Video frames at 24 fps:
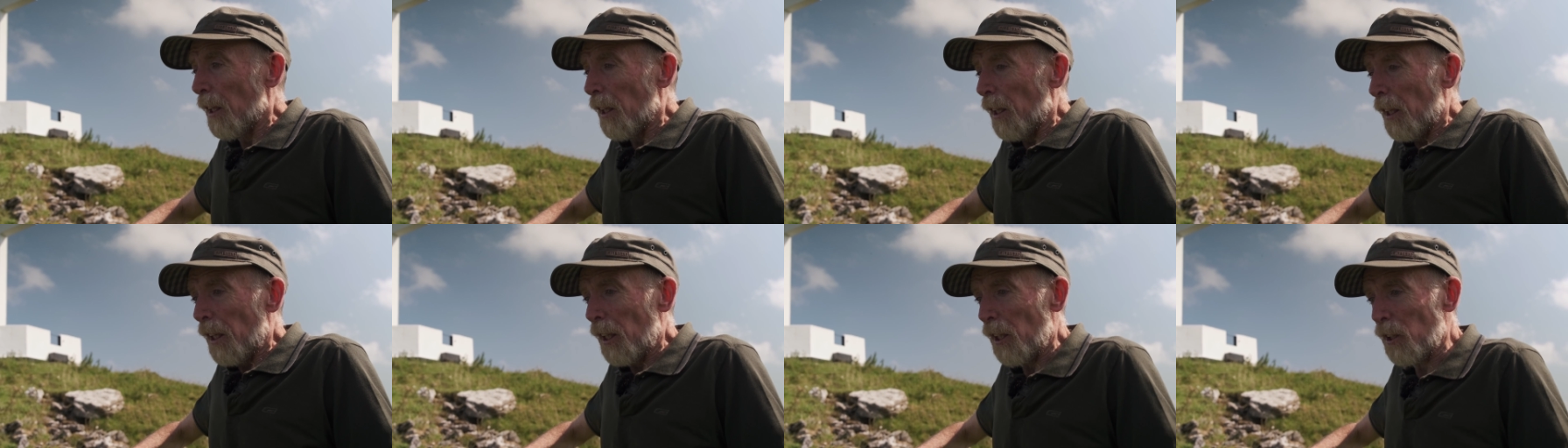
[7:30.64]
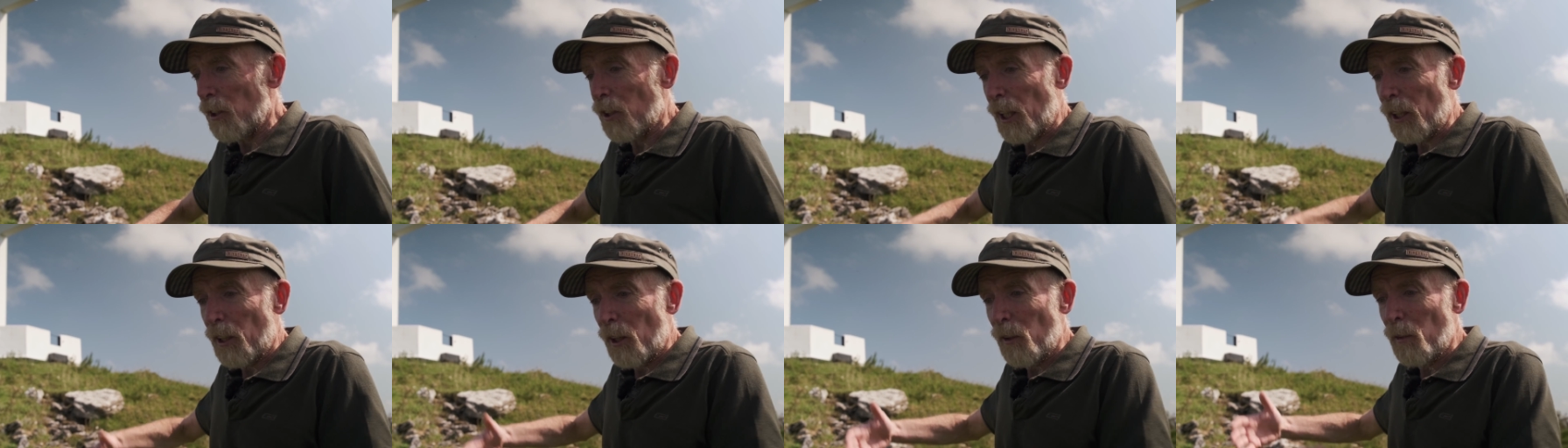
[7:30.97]

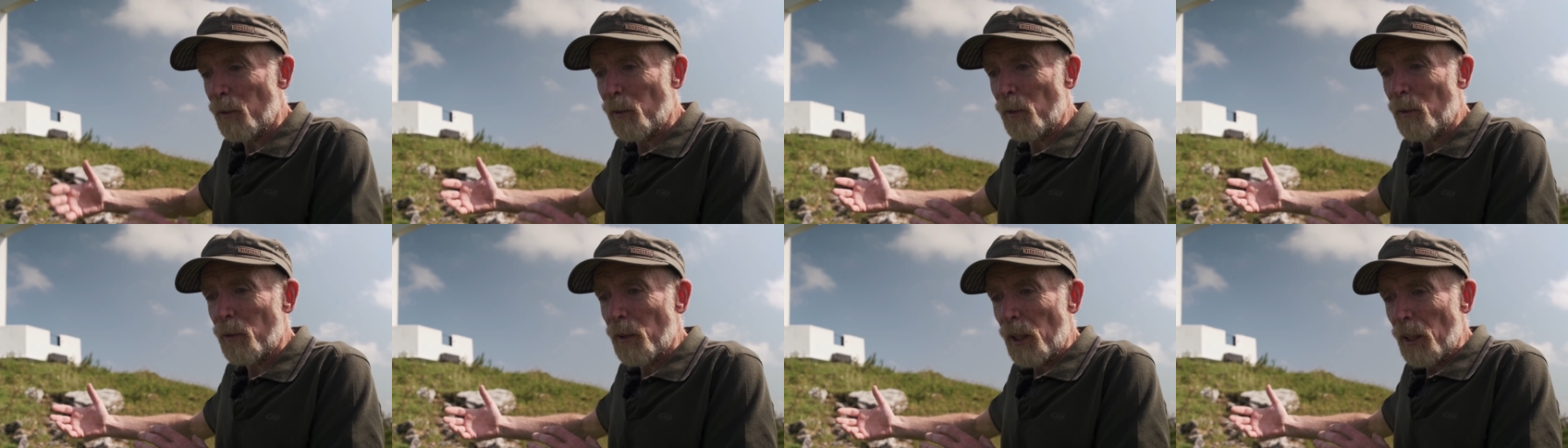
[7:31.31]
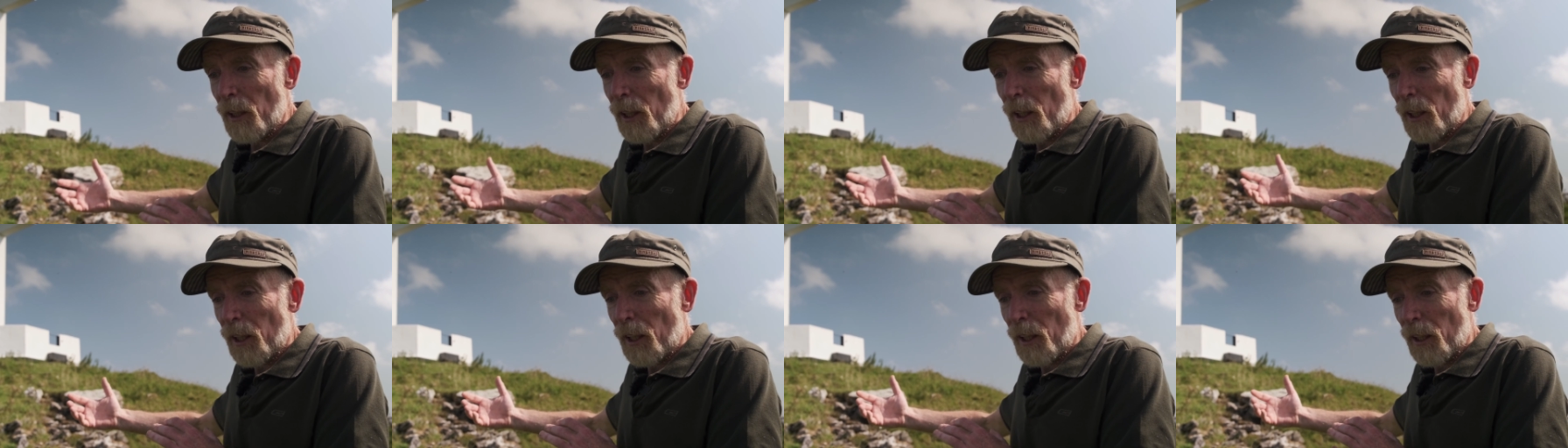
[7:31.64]
is that if
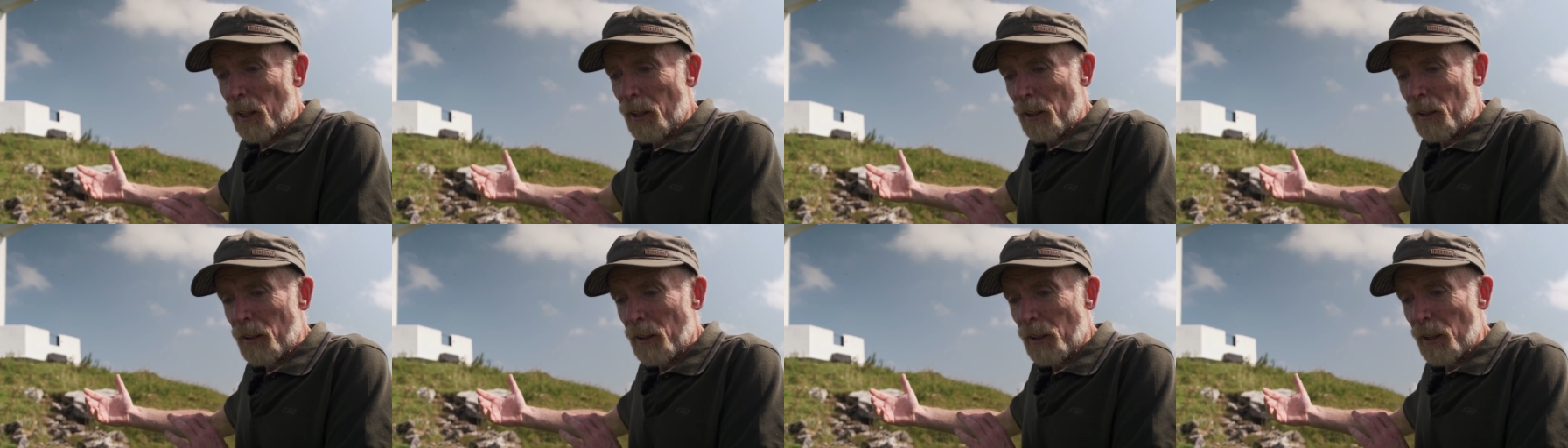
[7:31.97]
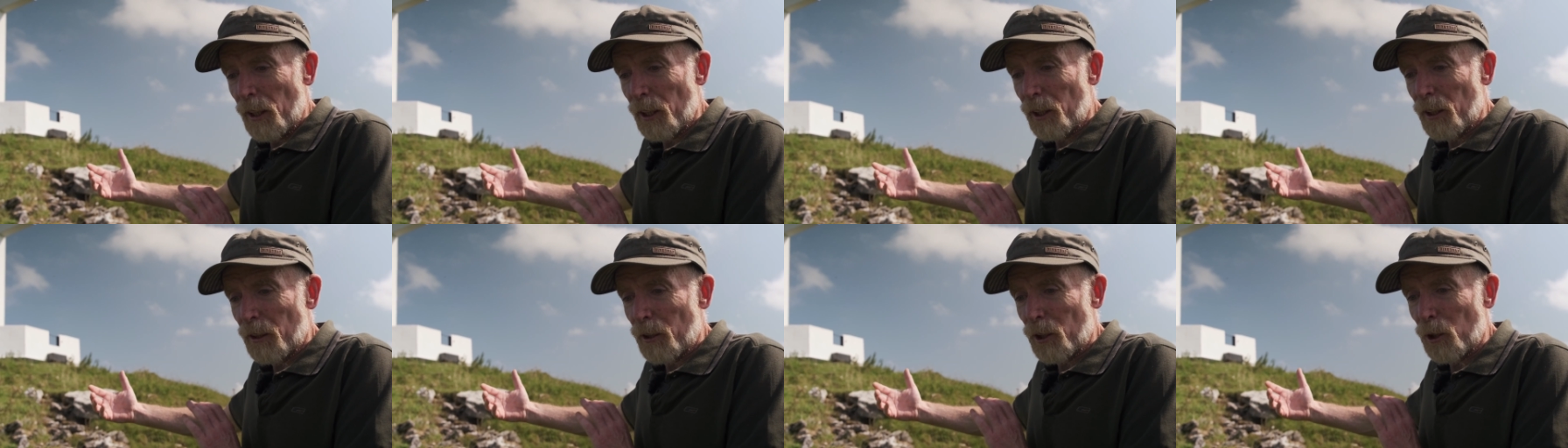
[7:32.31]

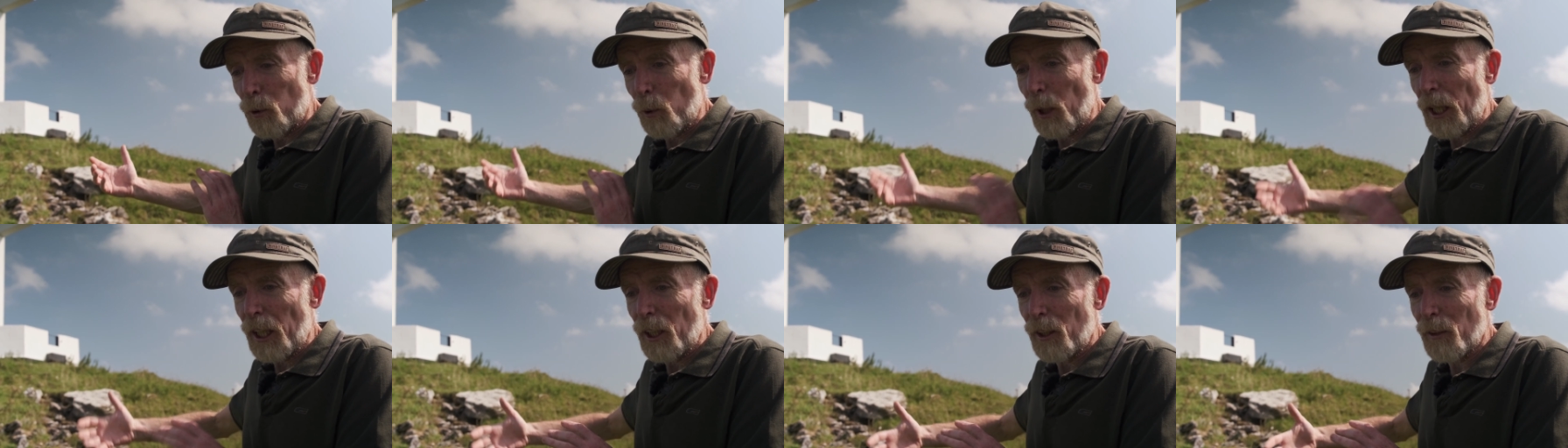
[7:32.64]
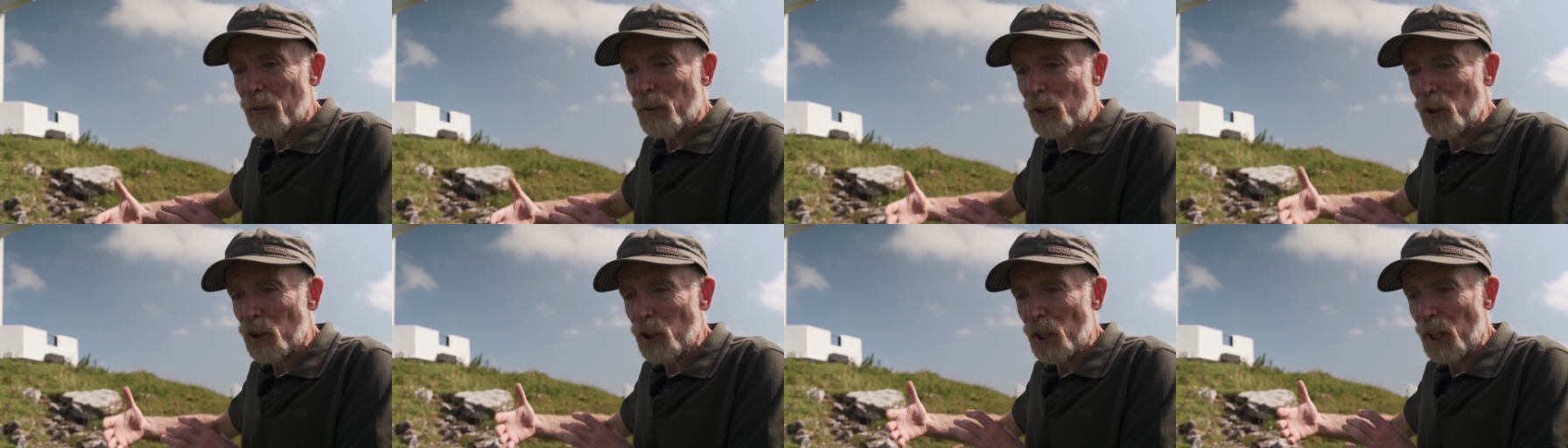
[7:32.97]
a queen
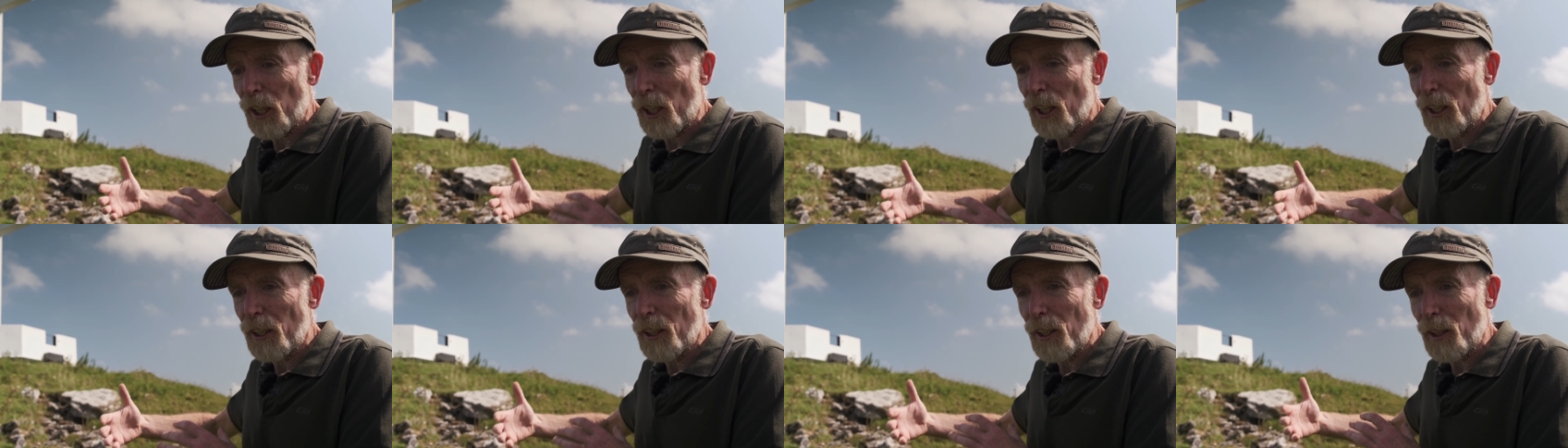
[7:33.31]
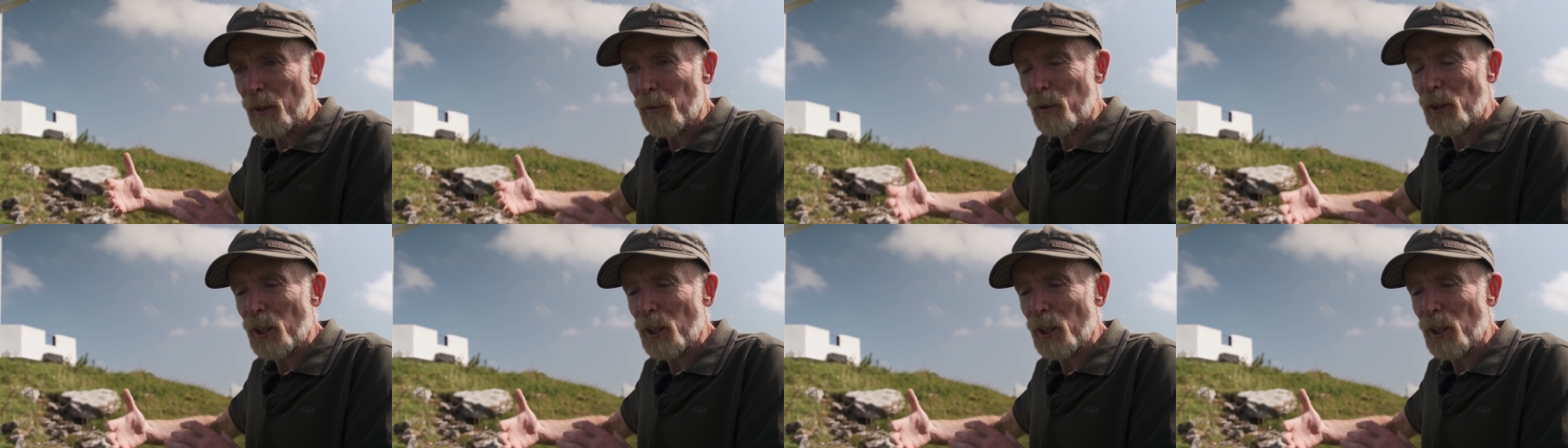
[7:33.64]
of the She lived